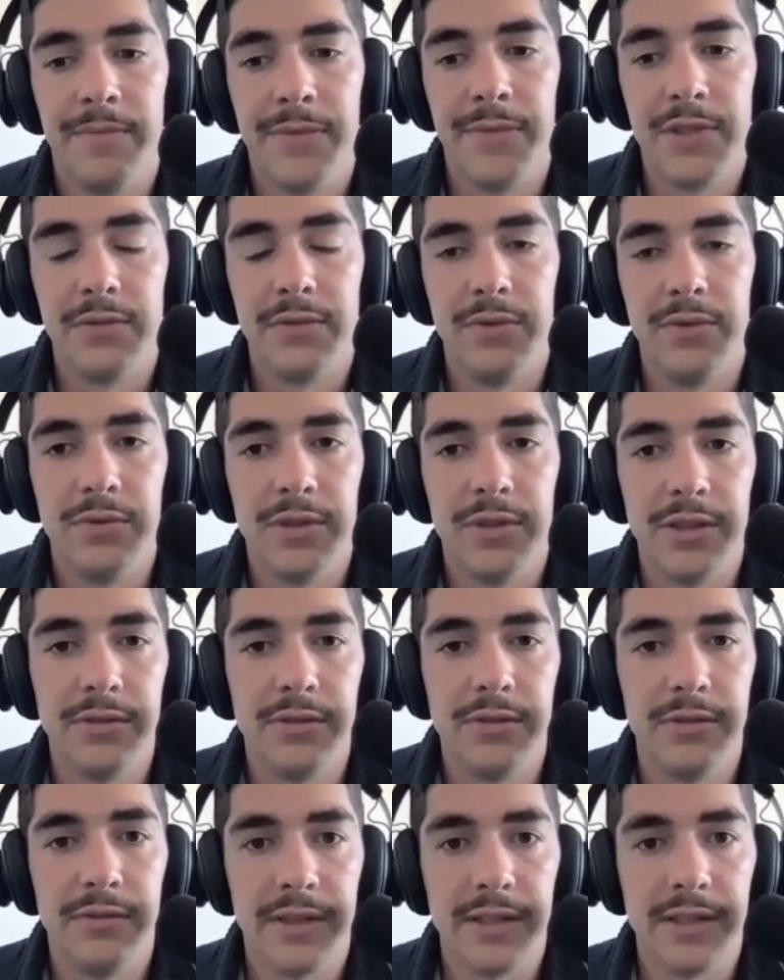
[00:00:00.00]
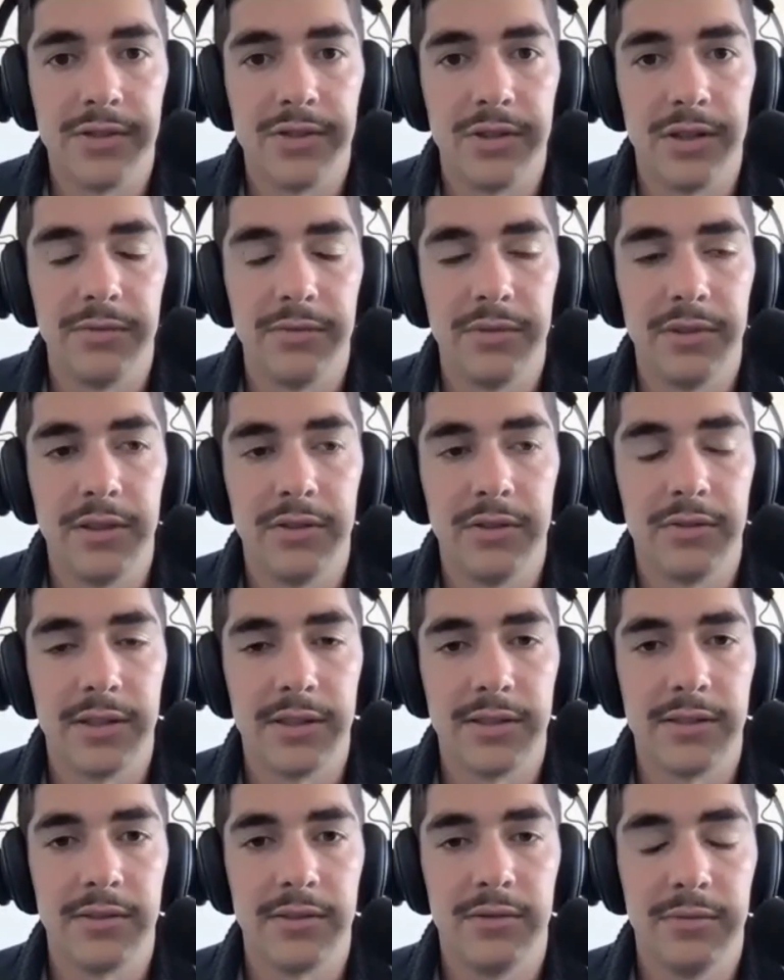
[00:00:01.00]
So if you want to invest generally
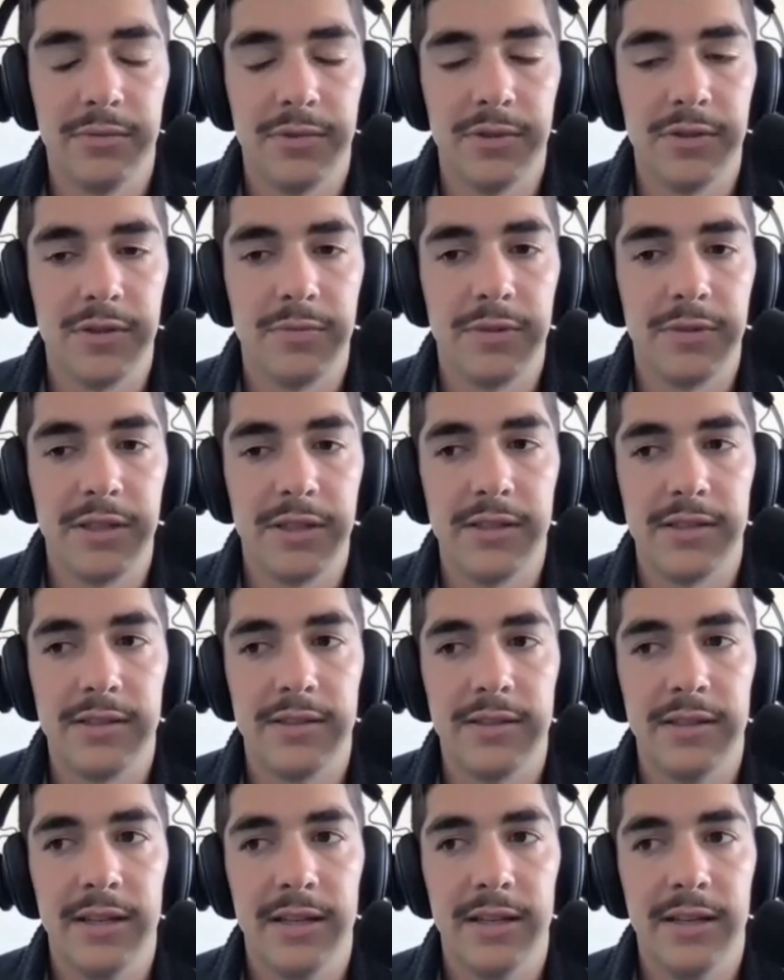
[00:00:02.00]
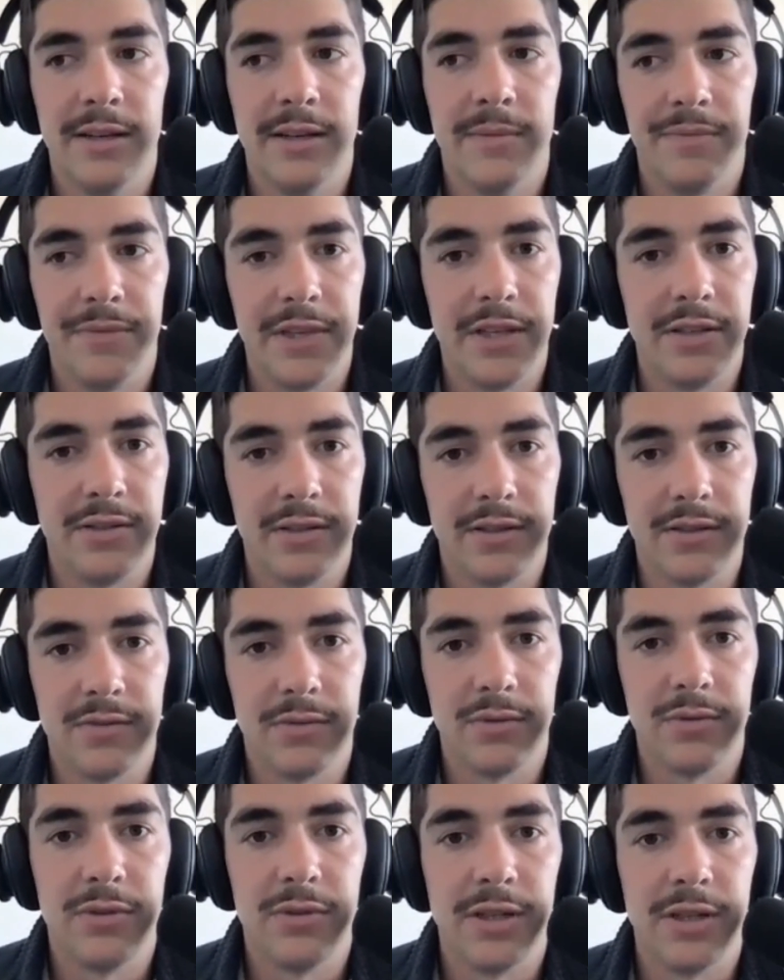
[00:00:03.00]
across the crypto space, it does
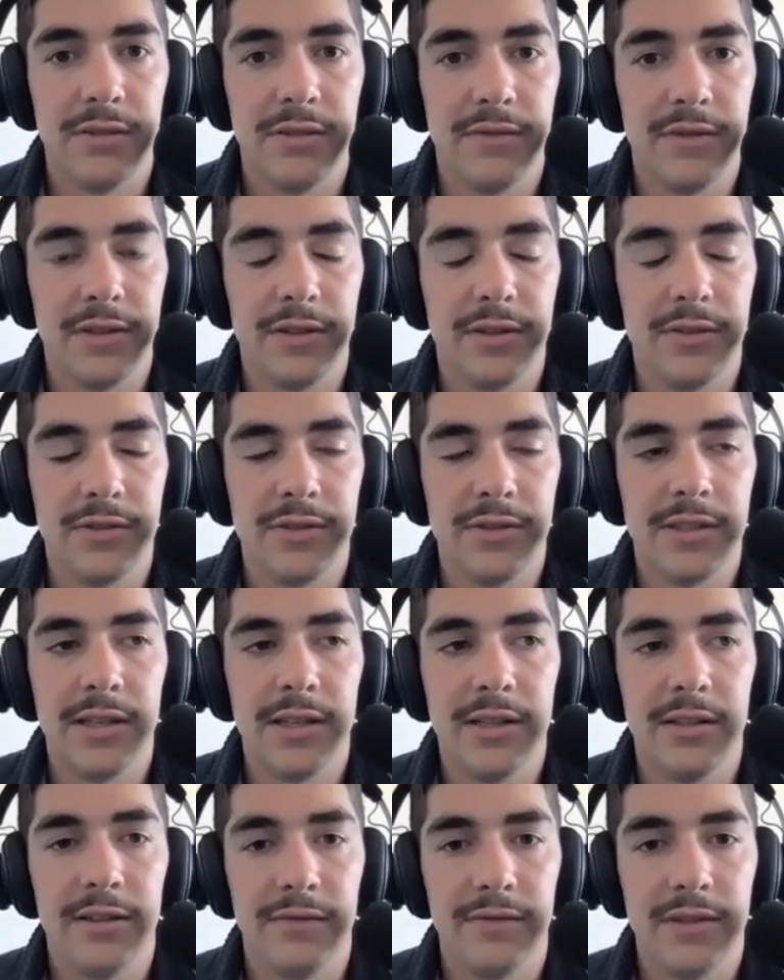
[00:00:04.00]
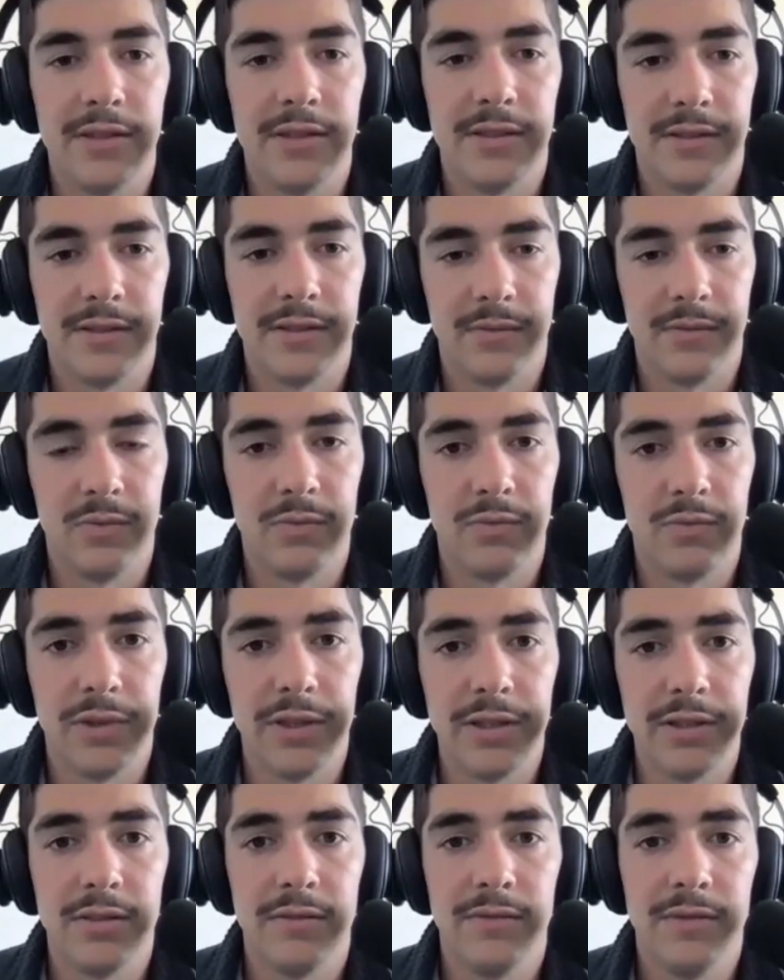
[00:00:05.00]
require an understanding of these
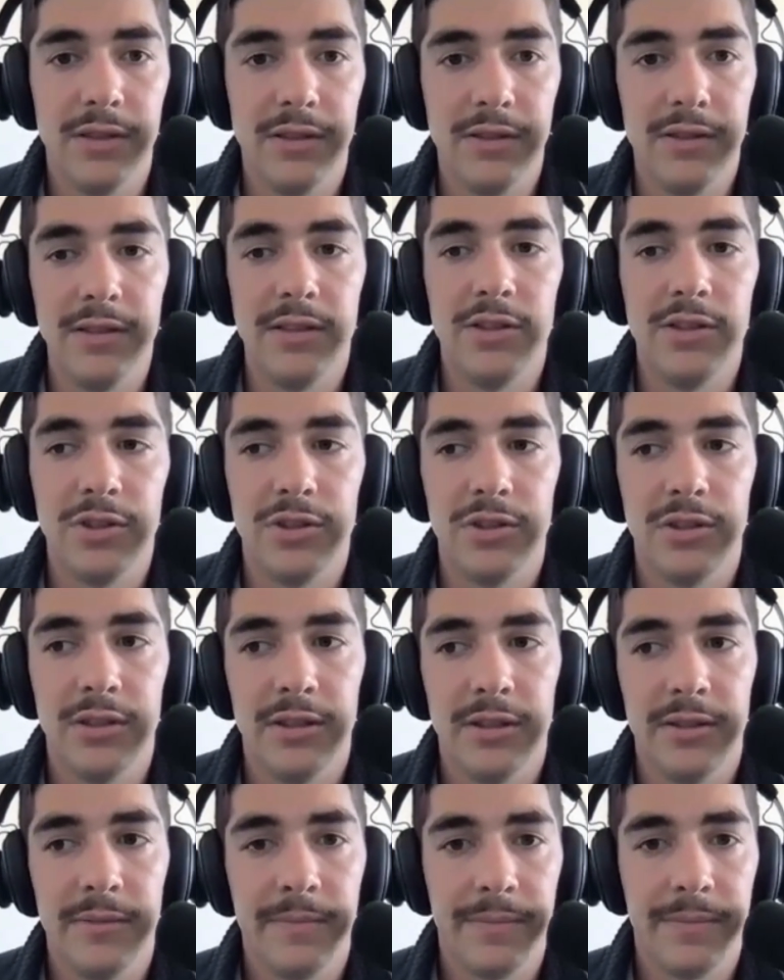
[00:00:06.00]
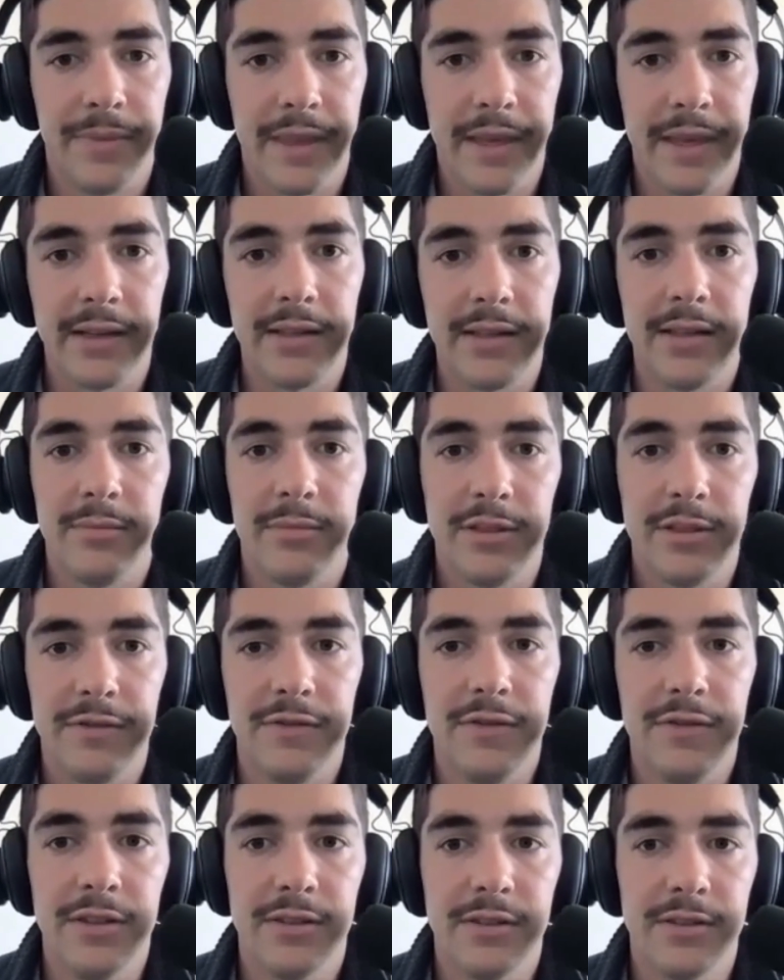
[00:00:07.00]
relatively niche academic
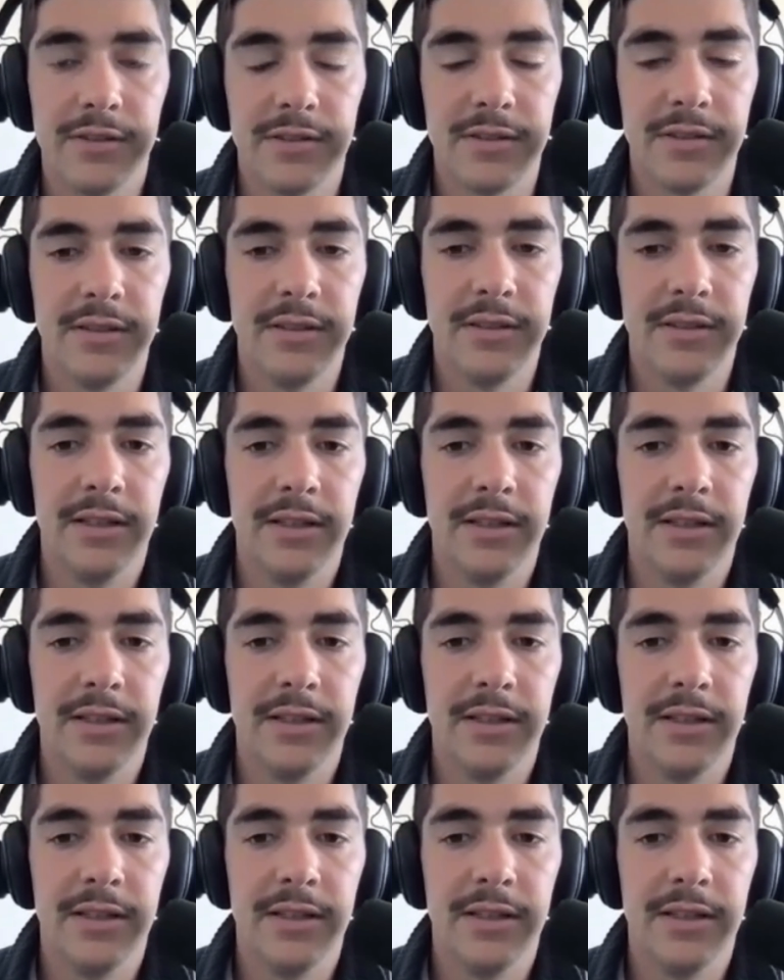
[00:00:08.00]
fields.